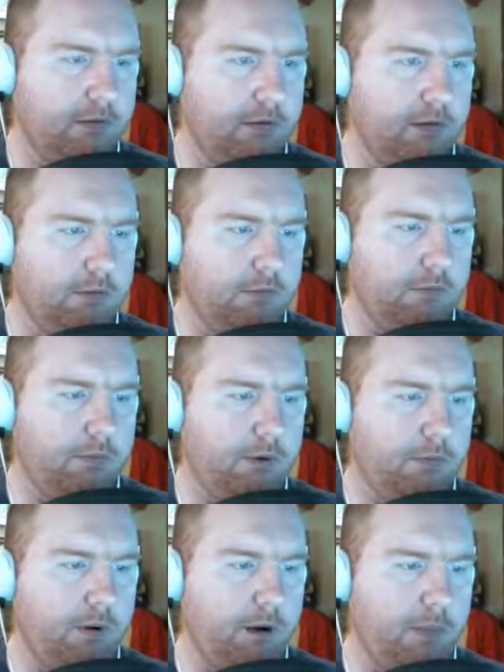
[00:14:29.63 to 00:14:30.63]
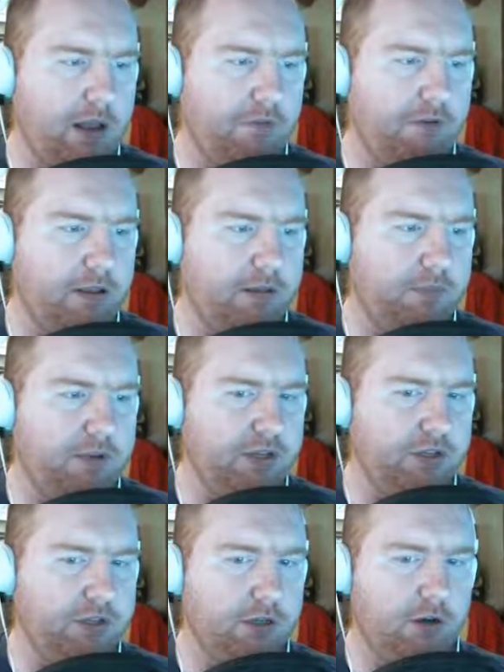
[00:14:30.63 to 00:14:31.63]
We're, we're gonna modify this
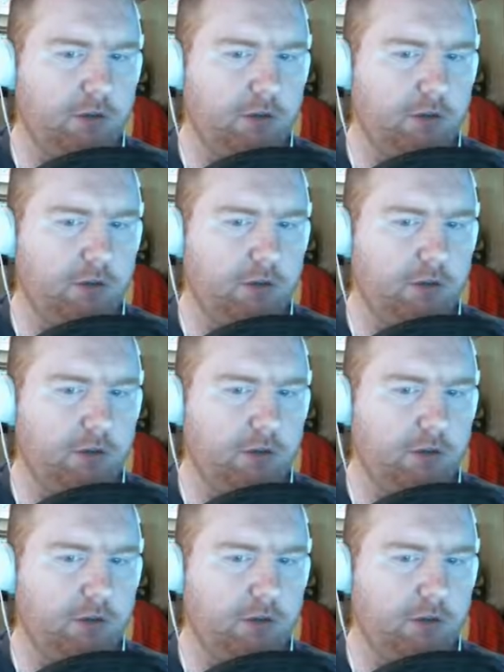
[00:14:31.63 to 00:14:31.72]
bitch a little